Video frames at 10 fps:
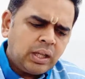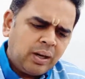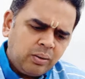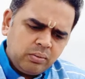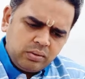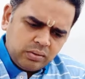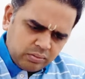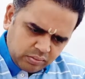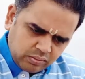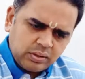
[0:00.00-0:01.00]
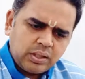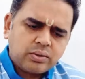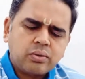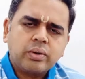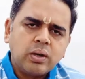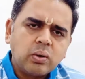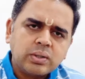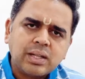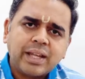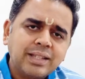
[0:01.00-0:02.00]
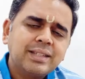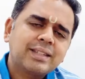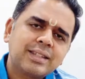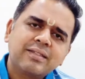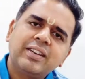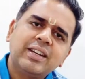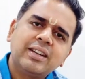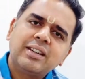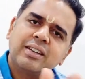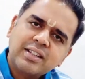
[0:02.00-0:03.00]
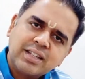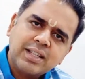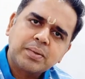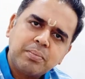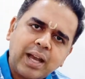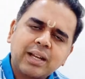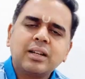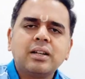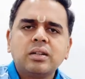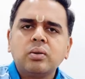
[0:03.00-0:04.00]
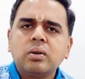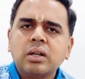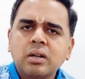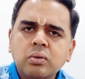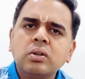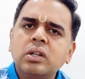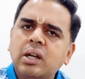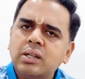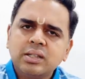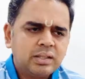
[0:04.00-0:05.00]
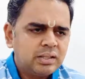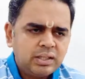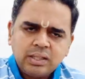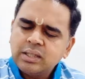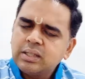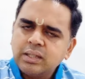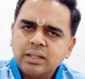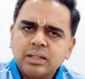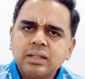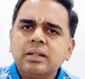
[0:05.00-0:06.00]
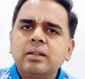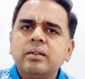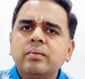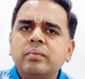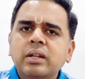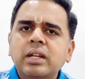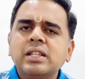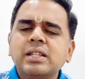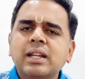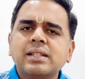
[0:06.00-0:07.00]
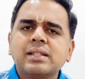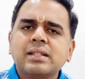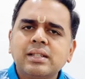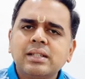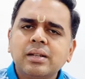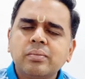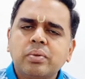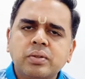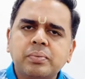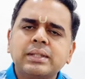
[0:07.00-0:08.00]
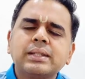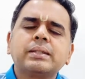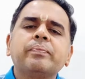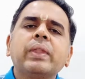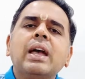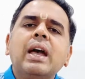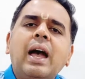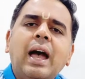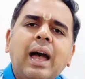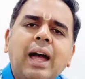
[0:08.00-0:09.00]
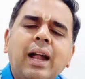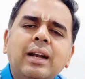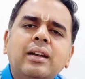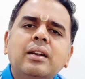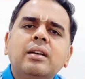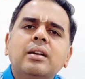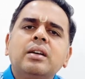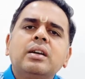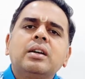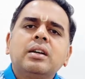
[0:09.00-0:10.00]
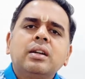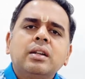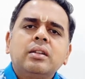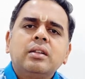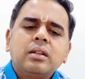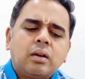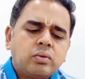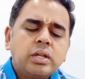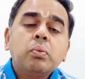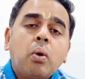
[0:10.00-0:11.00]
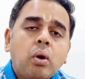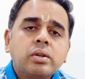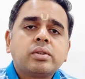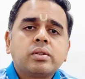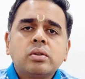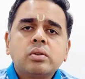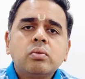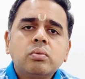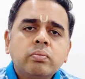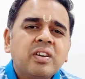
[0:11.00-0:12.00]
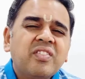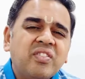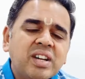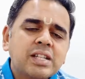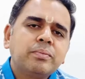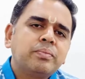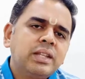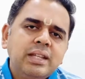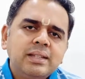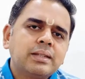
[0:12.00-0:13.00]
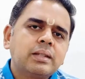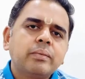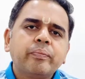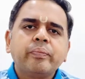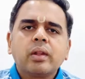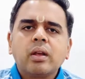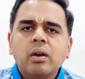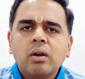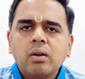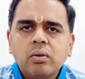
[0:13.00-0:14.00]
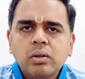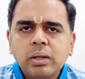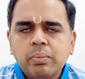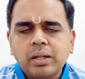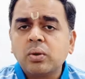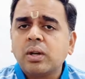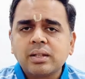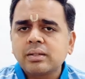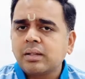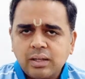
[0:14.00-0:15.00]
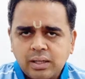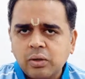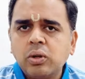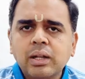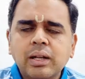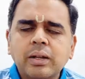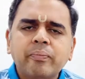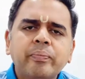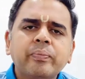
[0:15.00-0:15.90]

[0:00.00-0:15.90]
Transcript: Now the story goes like this, where she is back to her Konganad. The region has turned prosperous, and now she wants to worship these holy padukas regularly.